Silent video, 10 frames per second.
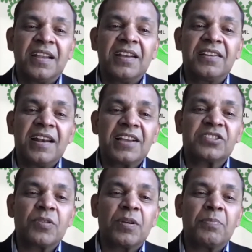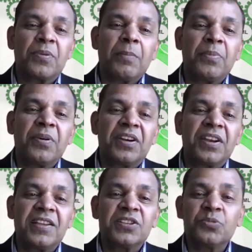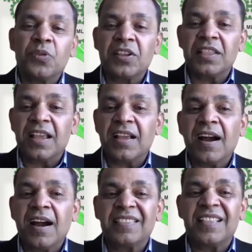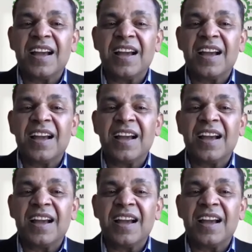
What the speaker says: intellectual property is what they got.